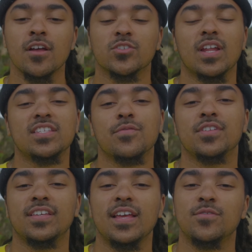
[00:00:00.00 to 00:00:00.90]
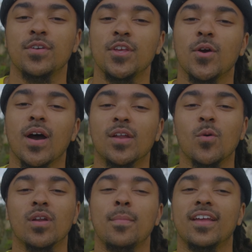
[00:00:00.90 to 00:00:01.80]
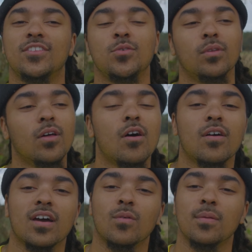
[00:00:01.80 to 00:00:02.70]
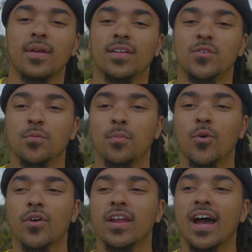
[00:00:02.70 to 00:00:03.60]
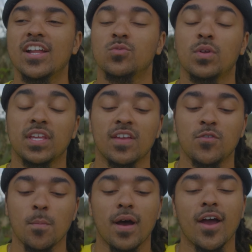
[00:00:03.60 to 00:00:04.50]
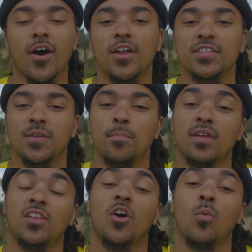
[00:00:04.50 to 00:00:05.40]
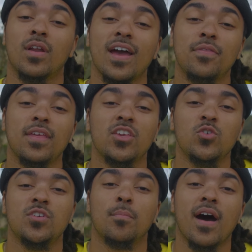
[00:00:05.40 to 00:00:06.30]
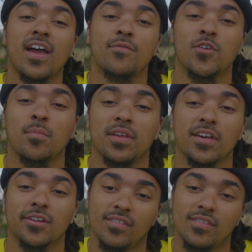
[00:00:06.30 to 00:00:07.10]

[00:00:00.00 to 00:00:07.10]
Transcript: So that's it for today's video. I don't want to make it too long. I don't want to make it too boring. I just want to give you my honest opinion on what I think you should buy if you're a beginner.